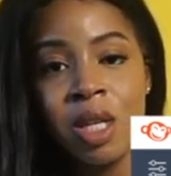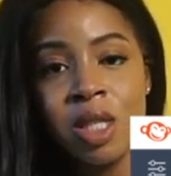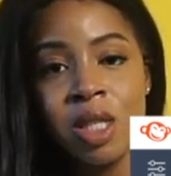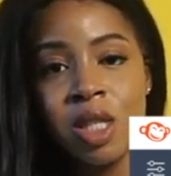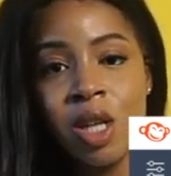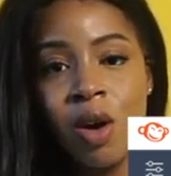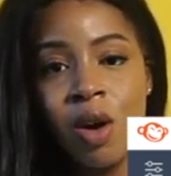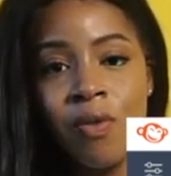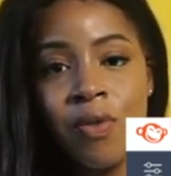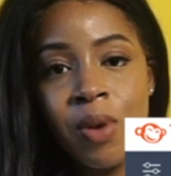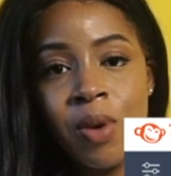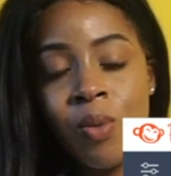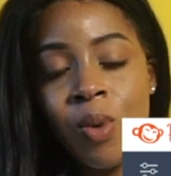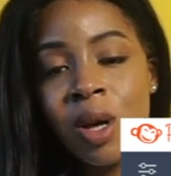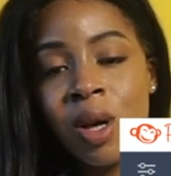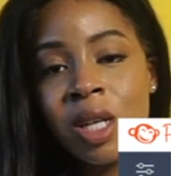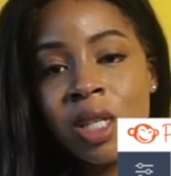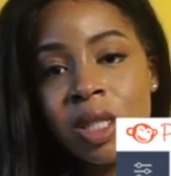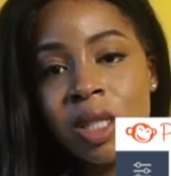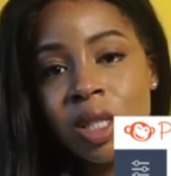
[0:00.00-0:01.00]
So if you
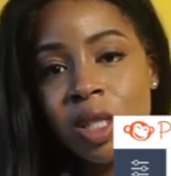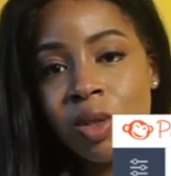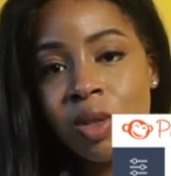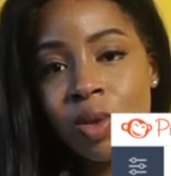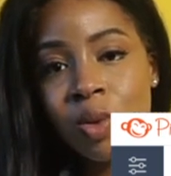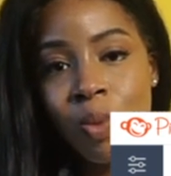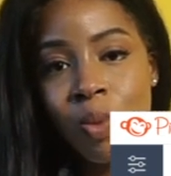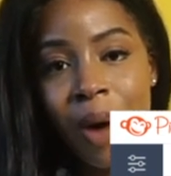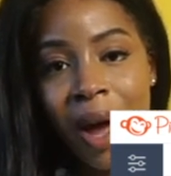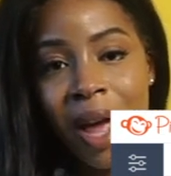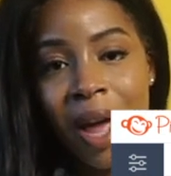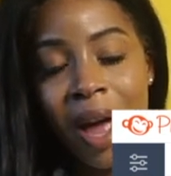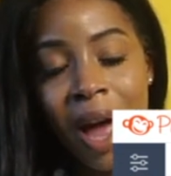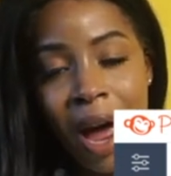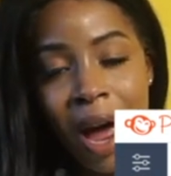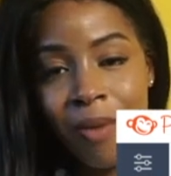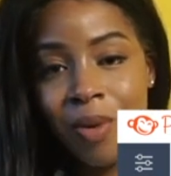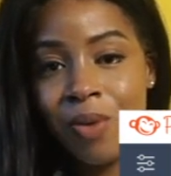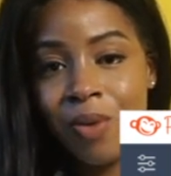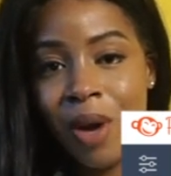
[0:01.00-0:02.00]
want to just use white,
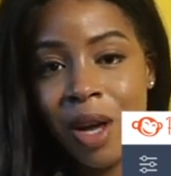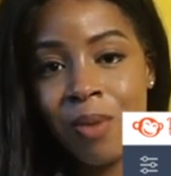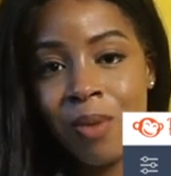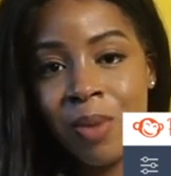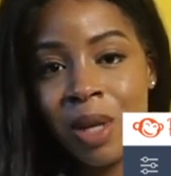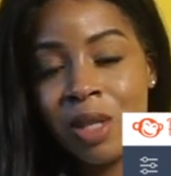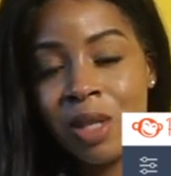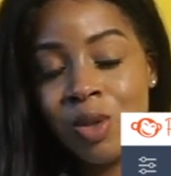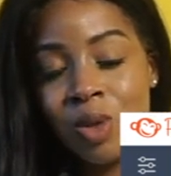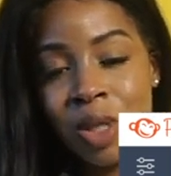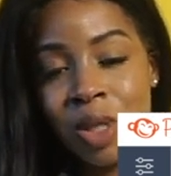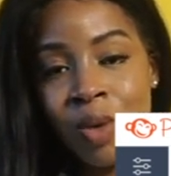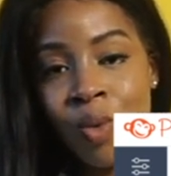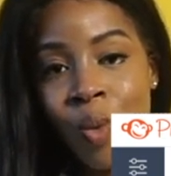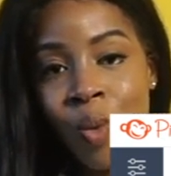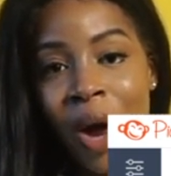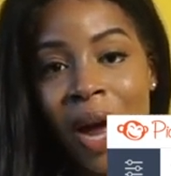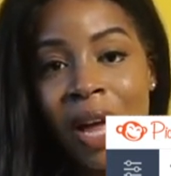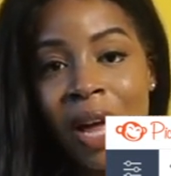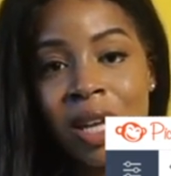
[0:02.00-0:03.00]
I would recommend
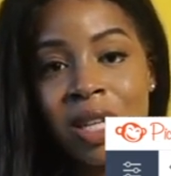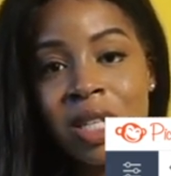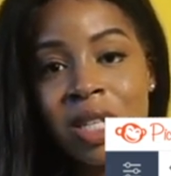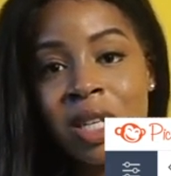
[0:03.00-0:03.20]
using white,